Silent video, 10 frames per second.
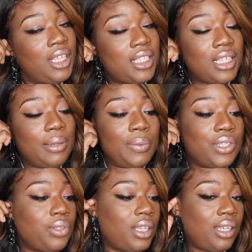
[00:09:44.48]
tell me what
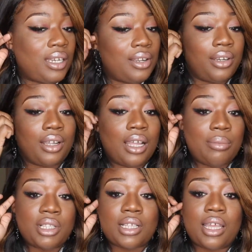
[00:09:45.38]
you think down in the
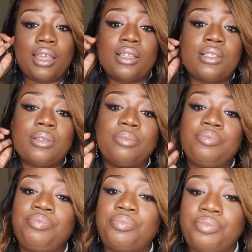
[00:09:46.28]
comments, guys.
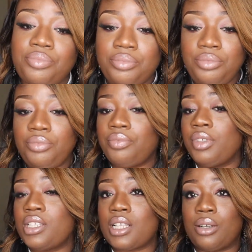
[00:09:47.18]

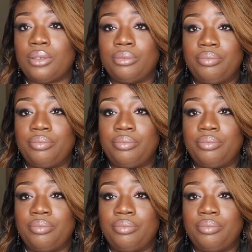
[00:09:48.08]
So,